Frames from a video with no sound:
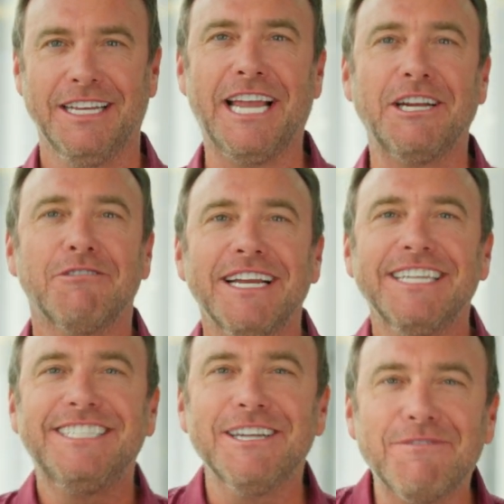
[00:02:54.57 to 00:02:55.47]
can create
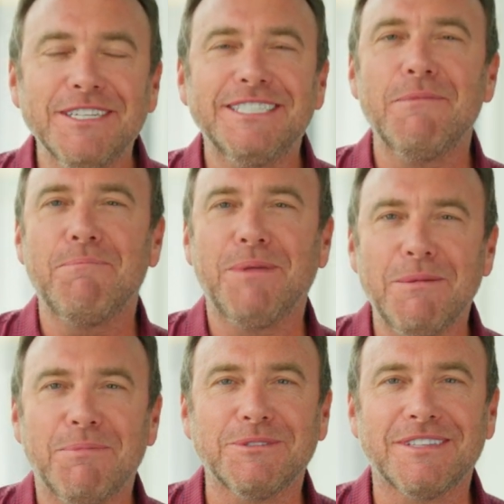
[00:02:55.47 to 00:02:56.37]
a difference in
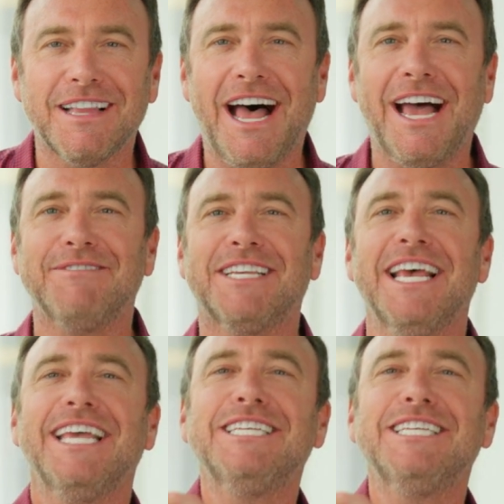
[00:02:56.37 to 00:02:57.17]
people's lives,